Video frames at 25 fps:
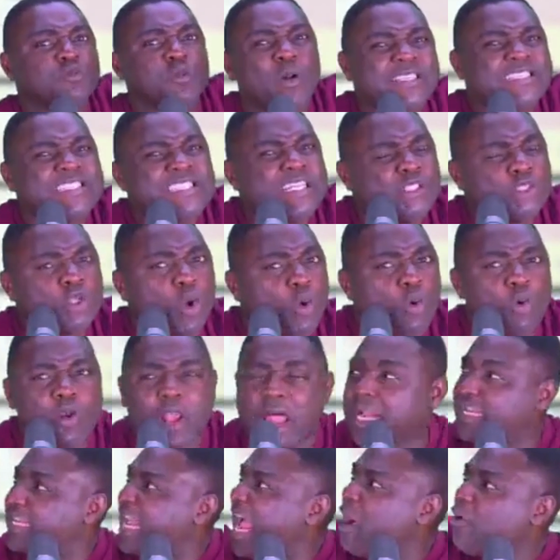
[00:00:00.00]
So the
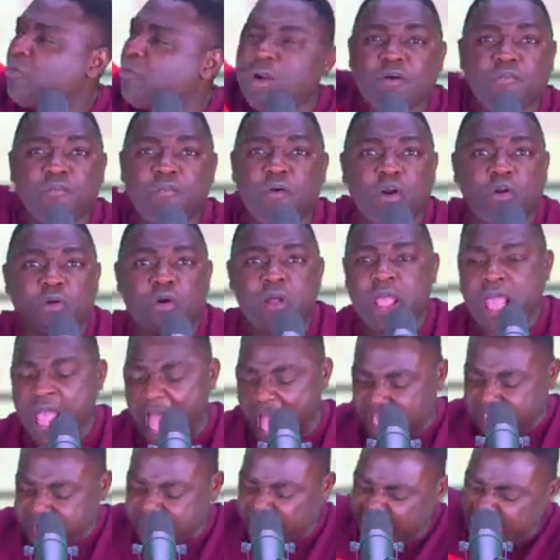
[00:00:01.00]
British themselves
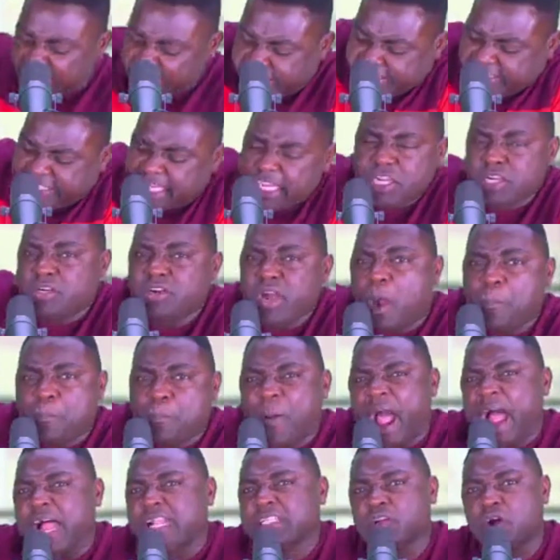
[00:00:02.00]
recognized the
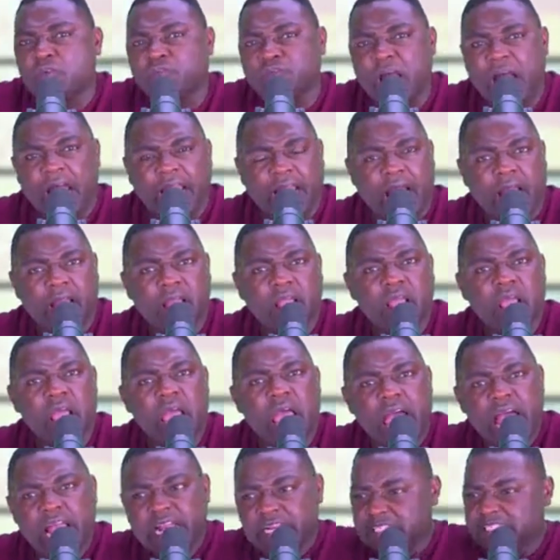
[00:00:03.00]
Western Togoland and
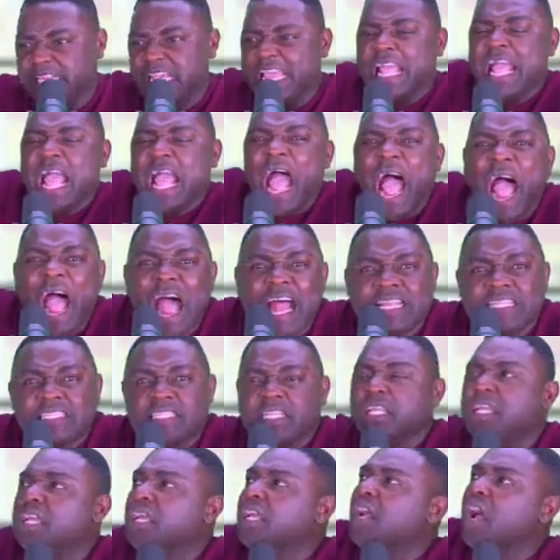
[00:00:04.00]
Unafono as the
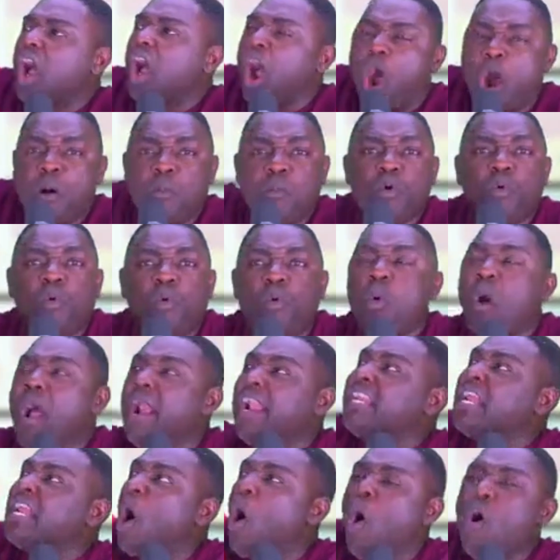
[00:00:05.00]
integral part
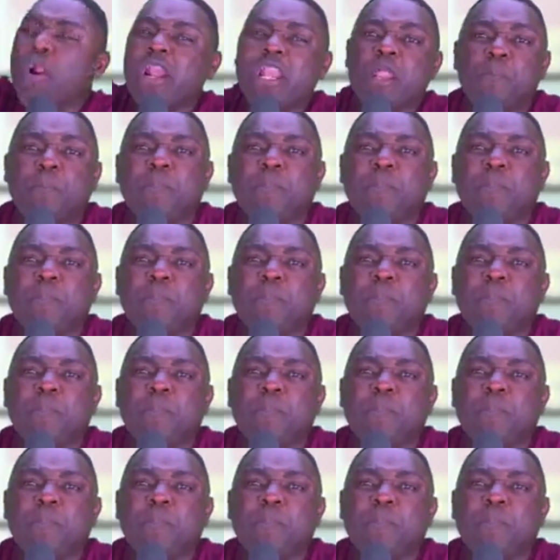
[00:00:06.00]
of Ghana.